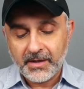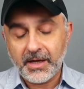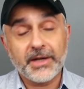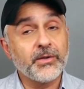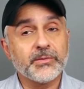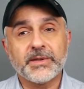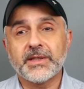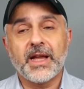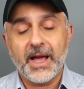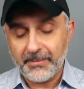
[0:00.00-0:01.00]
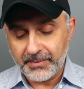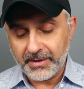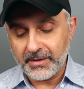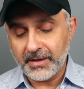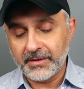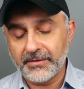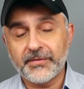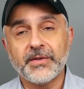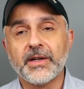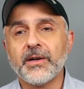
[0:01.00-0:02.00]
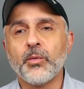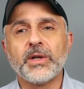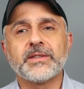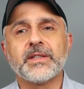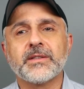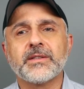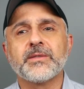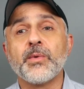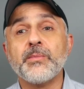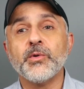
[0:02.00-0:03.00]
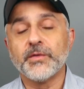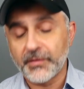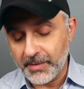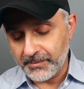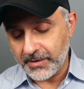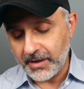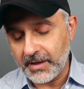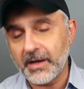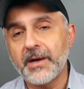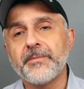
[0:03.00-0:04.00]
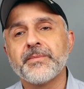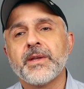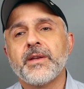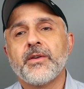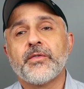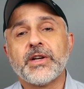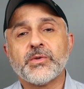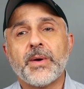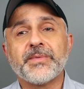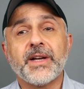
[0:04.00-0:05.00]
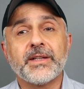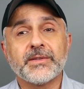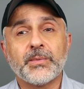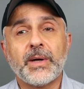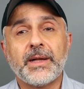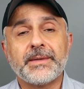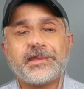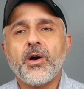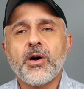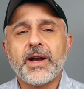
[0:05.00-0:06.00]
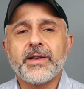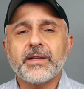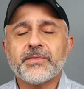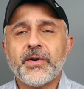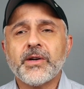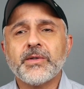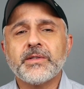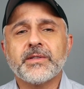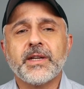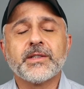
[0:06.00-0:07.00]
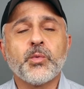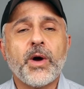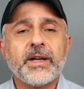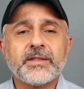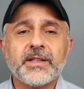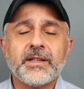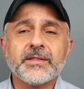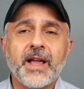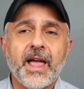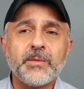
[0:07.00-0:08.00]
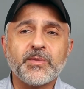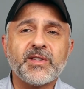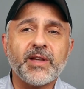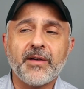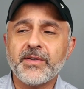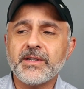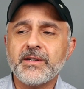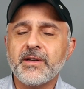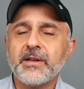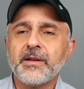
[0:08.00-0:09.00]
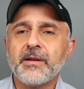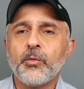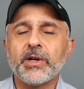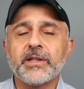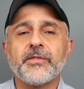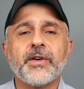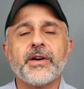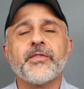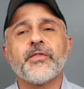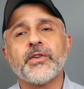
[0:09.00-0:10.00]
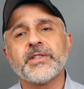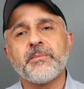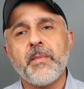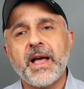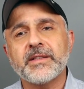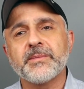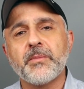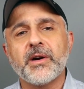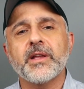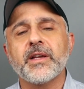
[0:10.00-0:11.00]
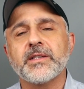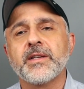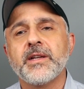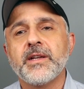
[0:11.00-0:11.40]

God knows what's going to happen if uh, once it's removed from the um, French website as well. All right, next fragrance is YSL's M7, one of the very first mass market